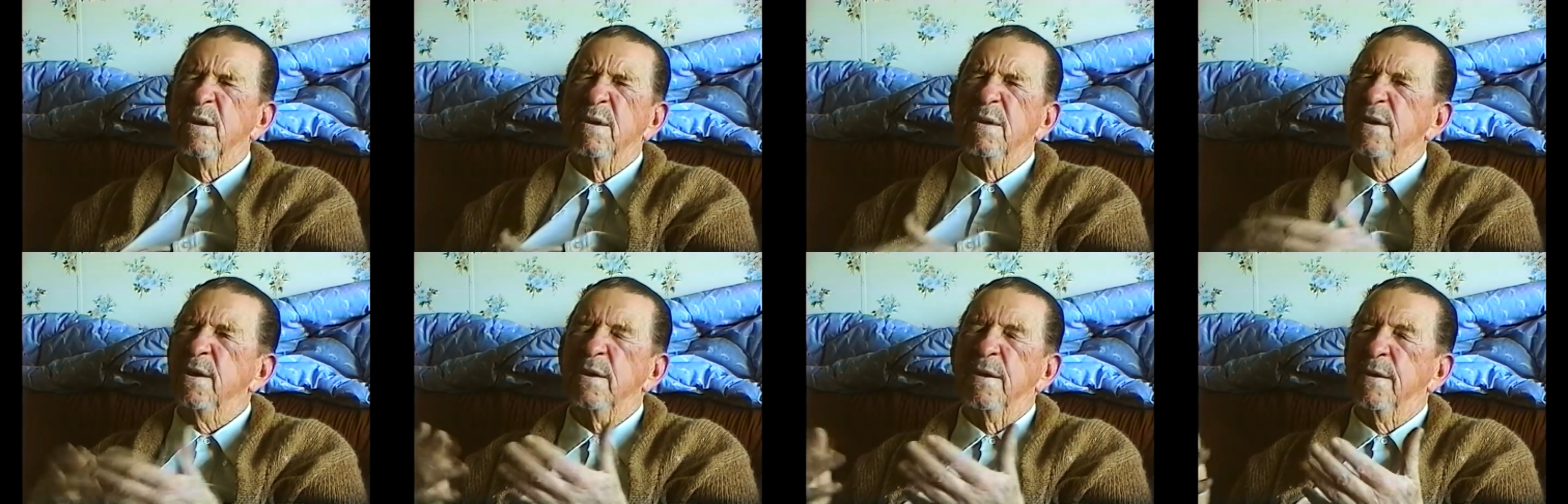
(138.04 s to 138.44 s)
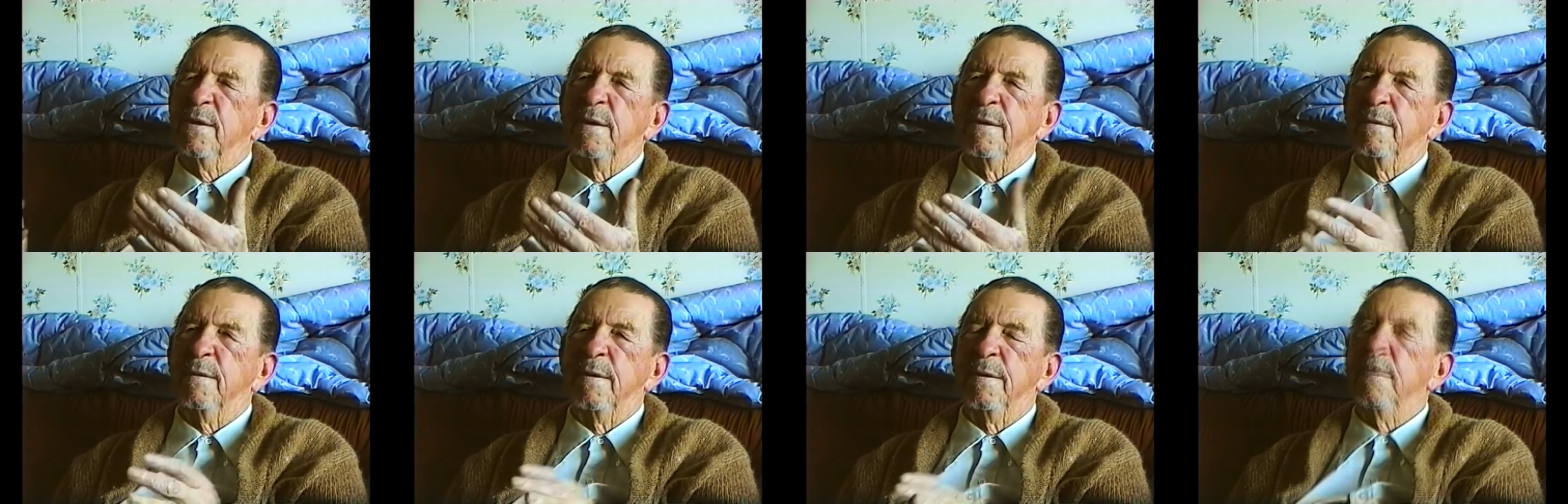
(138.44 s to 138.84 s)
you know,
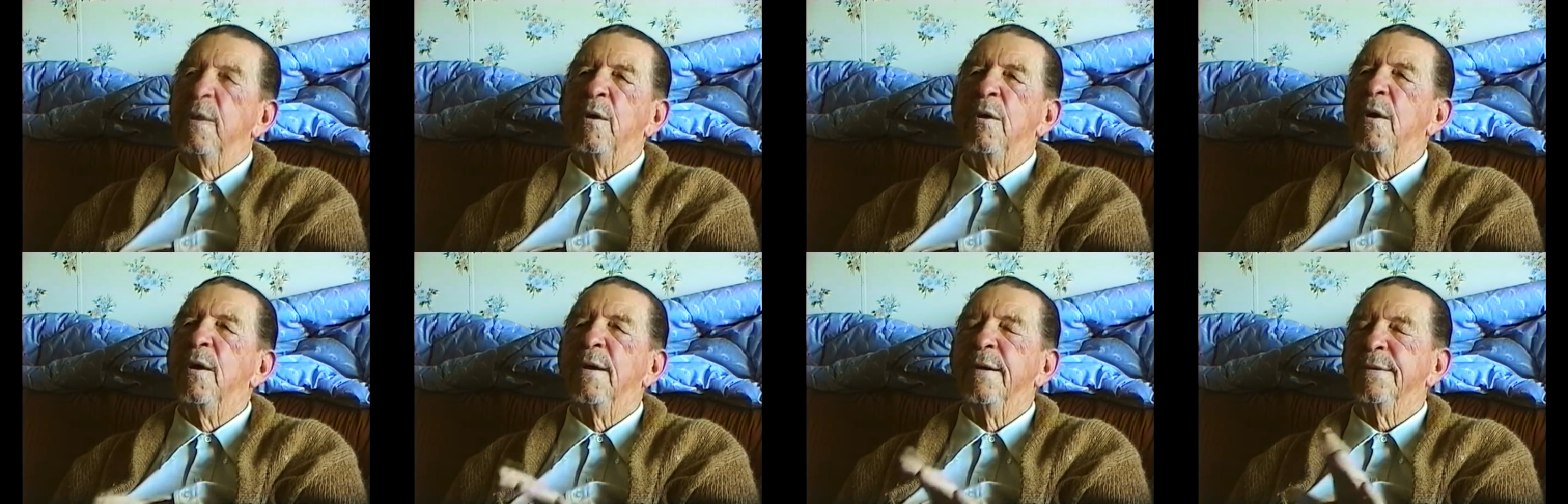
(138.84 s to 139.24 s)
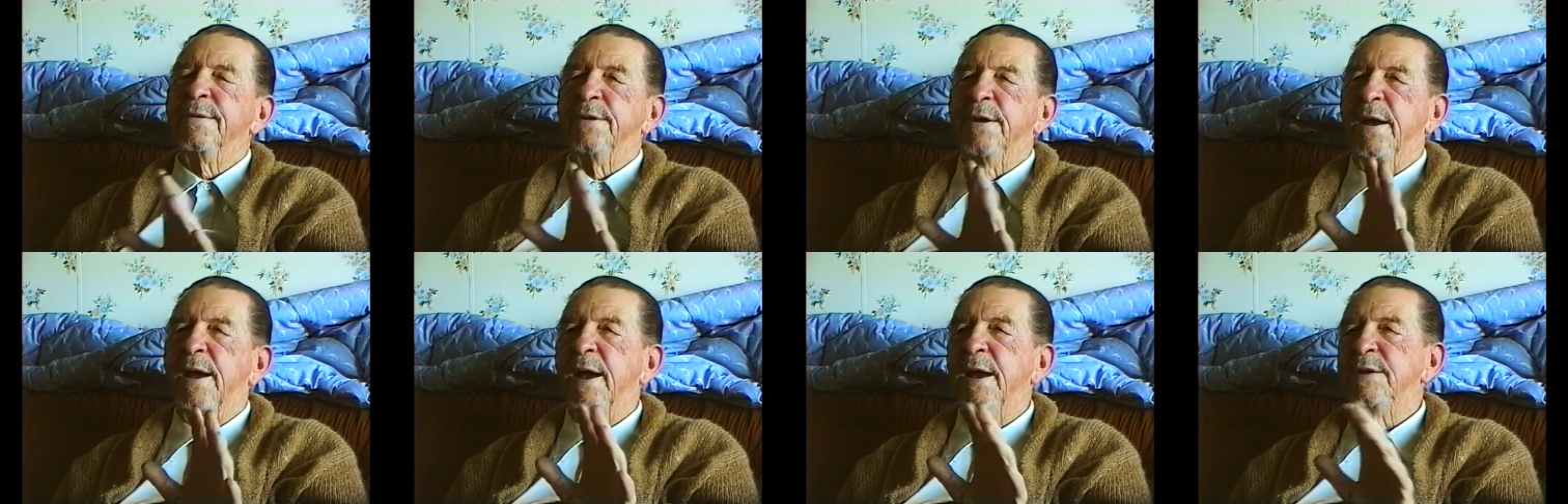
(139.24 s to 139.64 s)
there are all
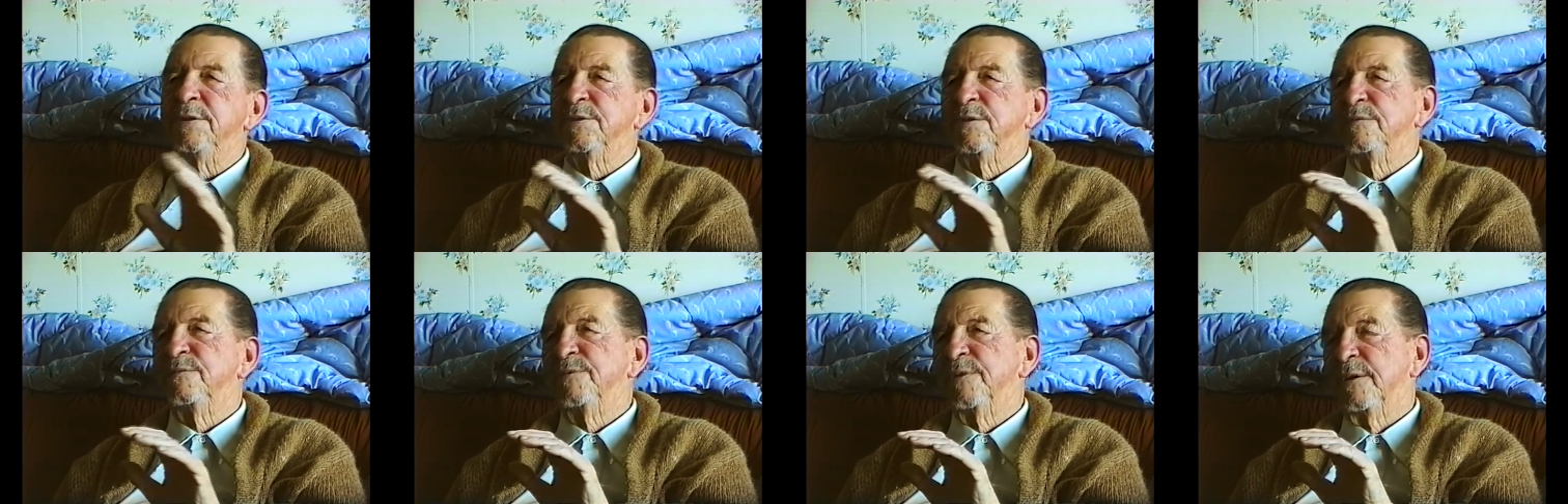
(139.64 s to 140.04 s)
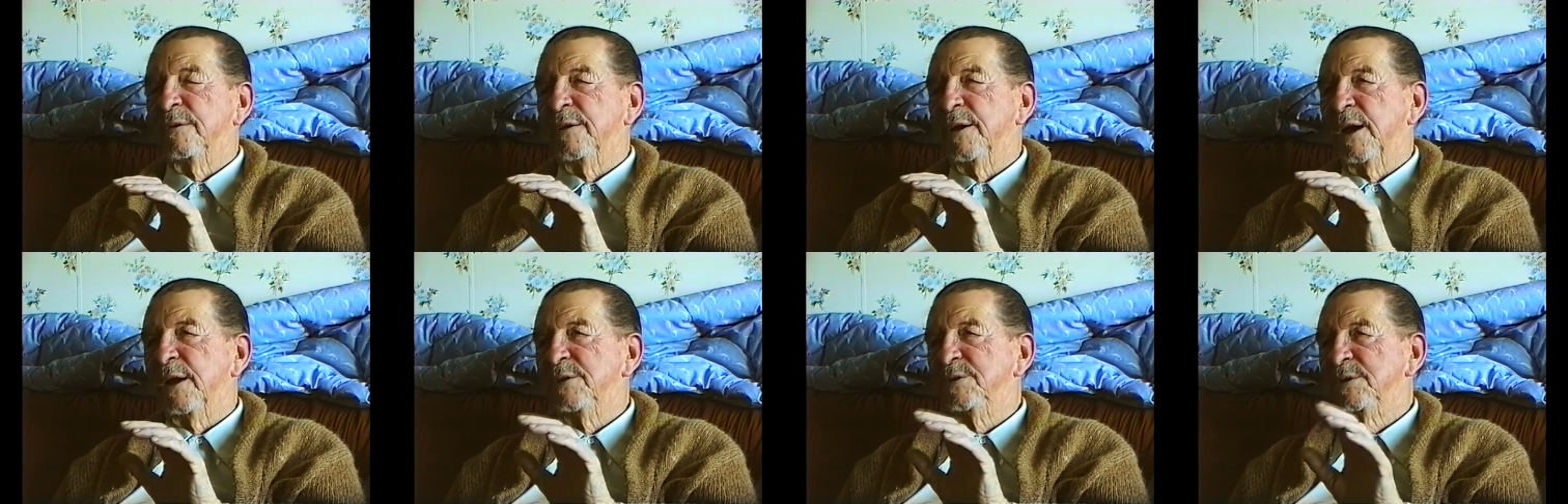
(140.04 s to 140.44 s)
kinds of
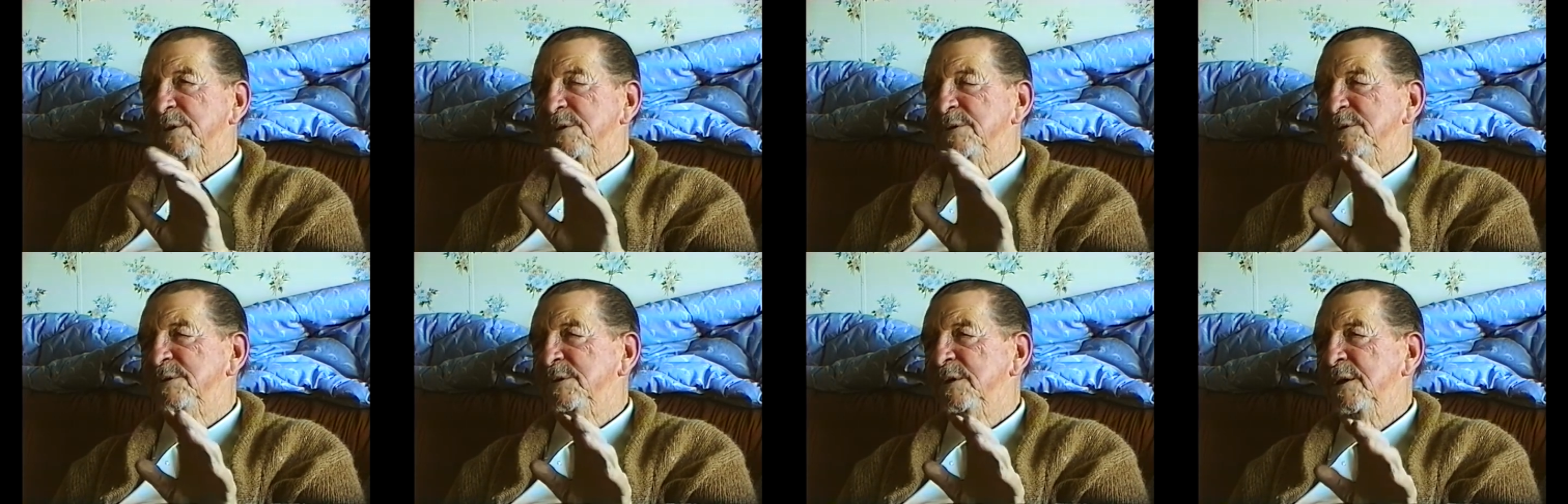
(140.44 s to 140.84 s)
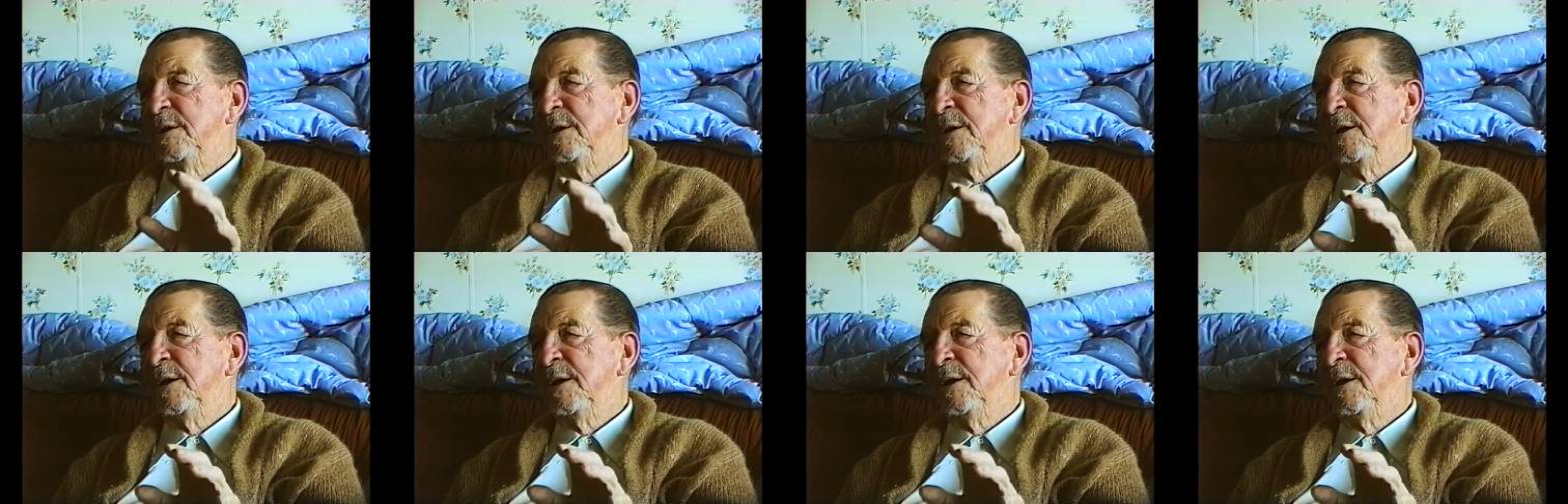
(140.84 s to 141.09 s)
variations